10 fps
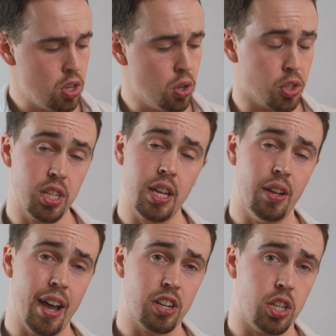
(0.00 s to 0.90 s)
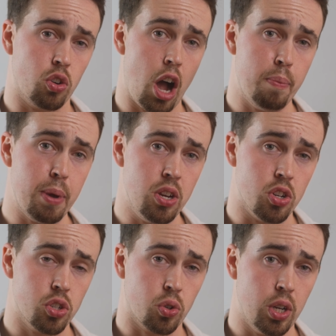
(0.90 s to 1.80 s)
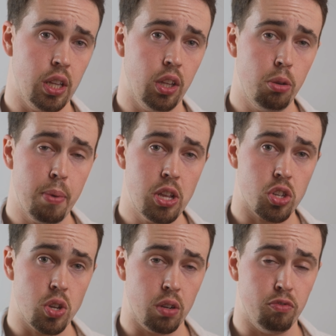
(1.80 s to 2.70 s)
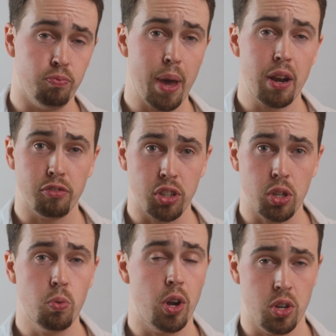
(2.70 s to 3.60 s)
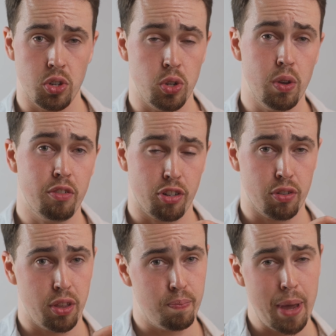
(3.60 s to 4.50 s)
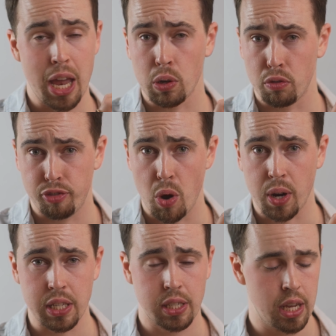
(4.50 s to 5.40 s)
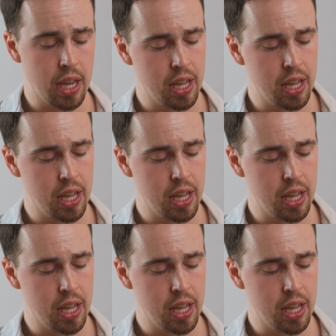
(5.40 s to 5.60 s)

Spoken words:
you'll see it'll actually crop in your screen a little bit so you can better view what you're doing for the manual focus.